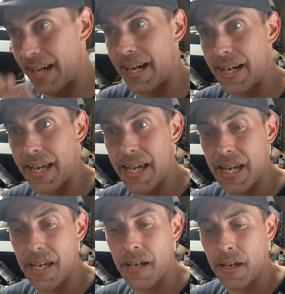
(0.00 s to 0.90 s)
I got
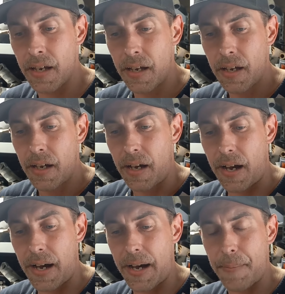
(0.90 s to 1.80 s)
a,
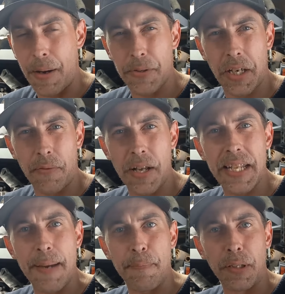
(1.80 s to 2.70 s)
um, I was gonna
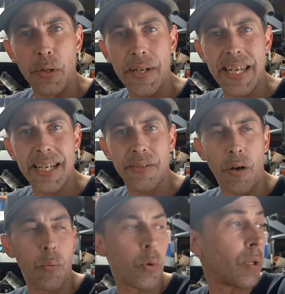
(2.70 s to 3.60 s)
run that blue E S
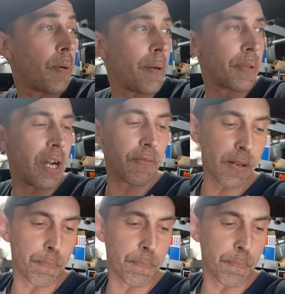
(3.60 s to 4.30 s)
R water pump cover,